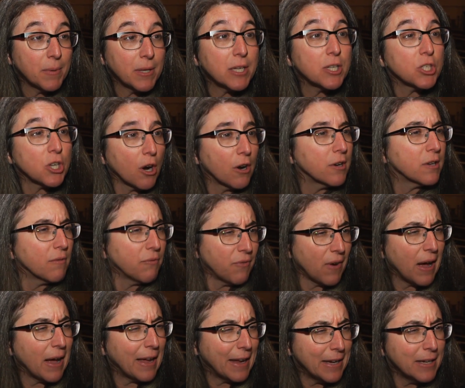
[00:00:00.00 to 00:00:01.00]
but it's hard to
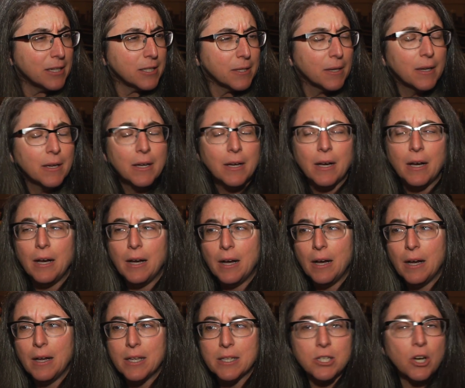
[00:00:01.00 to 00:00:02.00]
find.
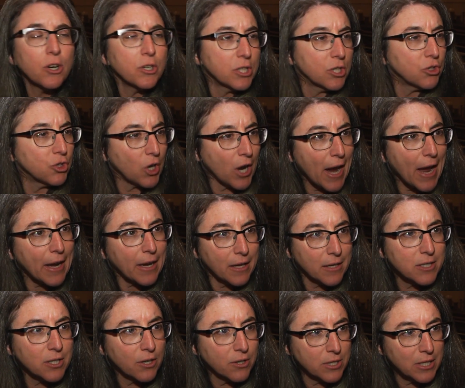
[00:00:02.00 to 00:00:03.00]
It's hard to track.
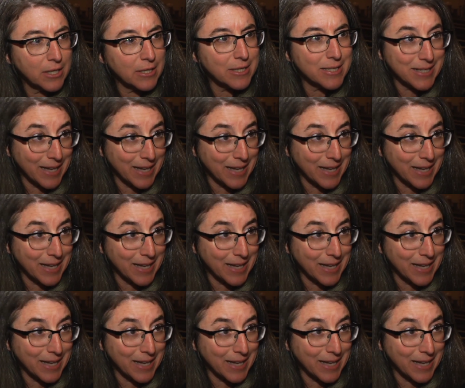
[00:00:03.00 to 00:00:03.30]
It's hard to get